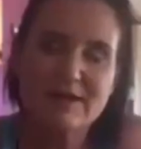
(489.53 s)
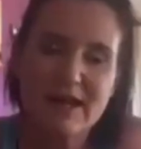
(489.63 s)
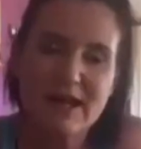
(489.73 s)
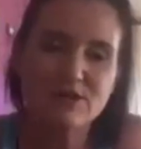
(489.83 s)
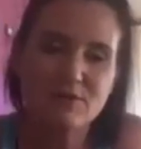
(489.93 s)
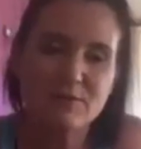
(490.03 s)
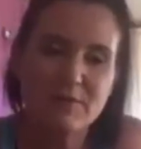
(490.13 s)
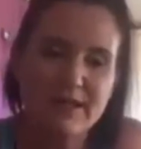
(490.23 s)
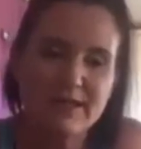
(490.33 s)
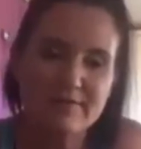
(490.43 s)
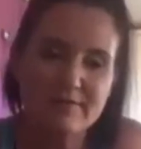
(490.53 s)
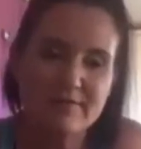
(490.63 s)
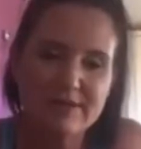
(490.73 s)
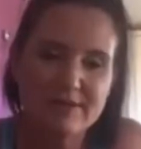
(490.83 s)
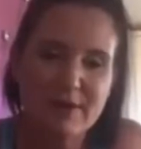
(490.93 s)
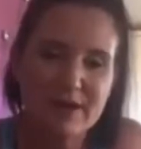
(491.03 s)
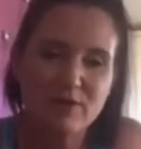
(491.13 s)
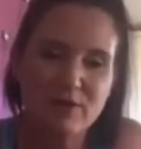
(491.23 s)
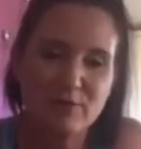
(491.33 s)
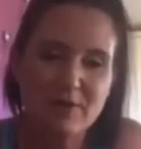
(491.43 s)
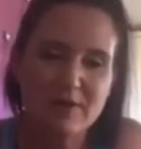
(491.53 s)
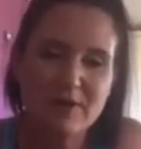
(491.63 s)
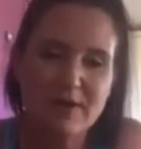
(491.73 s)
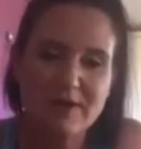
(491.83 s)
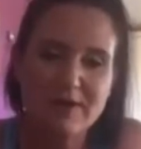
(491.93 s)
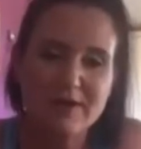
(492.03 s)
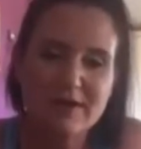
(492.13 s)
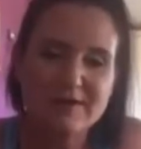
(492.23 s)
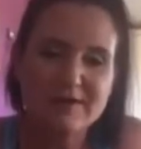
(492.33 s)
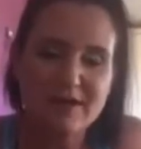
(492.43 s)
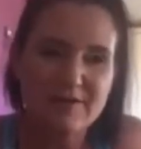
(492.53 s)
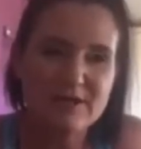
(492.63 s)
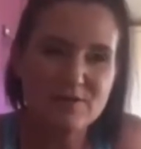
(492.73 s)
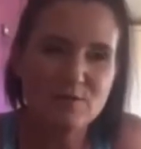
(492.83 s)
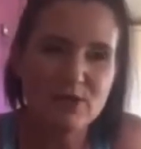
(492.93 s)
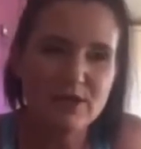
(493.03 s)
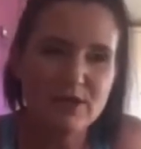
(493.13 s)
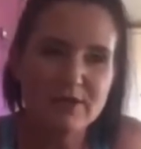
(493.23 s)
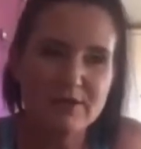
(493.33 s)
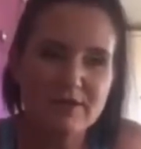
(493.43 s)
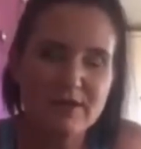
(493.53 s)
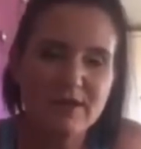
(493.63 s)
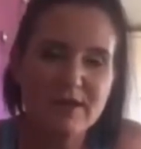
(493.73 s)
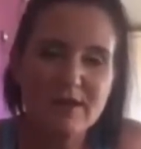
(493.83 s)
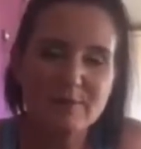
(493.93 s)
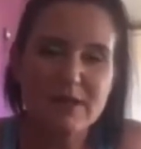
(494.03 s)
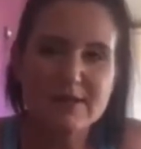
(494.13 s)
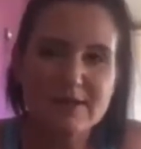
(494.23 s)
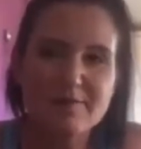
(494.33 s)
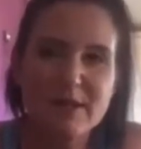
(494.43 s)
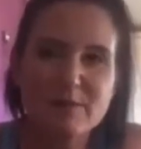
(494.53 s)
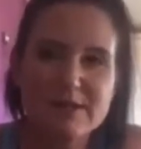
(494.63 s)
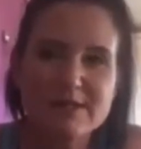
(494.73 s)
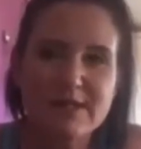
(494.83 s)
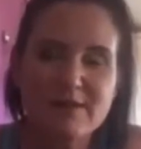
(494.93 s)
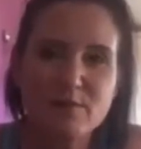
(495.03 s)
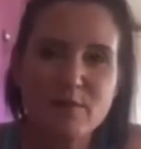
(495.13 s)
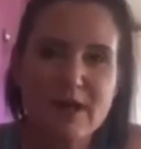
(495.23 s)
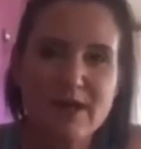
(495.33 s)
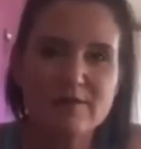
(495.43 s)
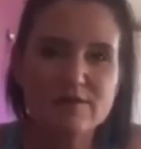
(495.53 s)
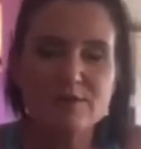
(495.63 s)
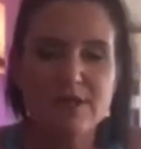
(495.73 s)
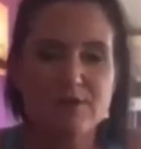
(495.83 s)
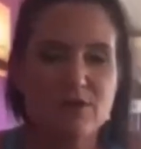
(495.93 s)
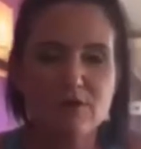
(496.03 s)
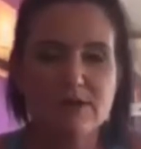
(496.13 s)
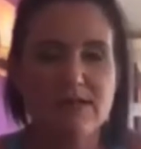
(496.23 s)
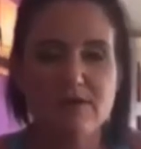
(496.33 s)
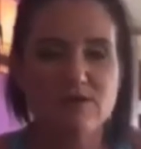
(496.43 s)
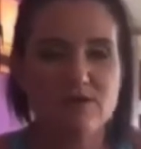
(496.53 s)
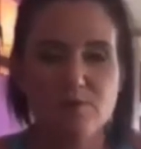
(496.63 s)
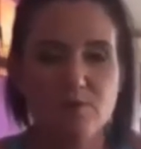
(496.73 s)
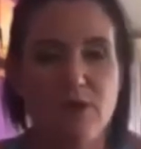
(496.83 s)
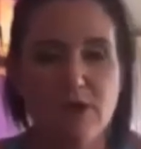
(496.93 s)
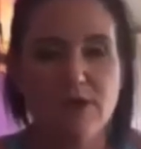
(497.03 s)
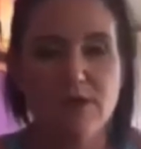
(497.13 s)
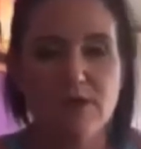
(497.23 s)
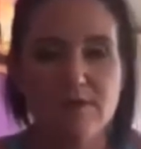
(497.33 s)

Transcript: cash on me as a backup, great. So if it didn't work, because I've been with Stephen where sometimes a contactless doesn't work.